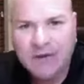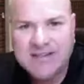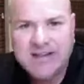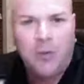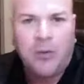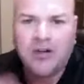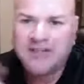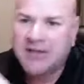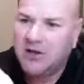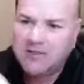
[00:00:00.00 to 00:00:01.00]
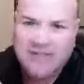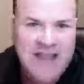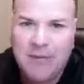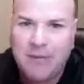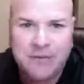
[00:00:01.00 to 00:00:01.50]
single person that goes to
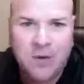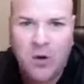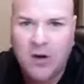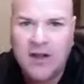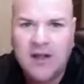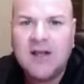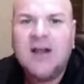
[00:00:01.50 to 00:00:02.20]
Tampa, Florida,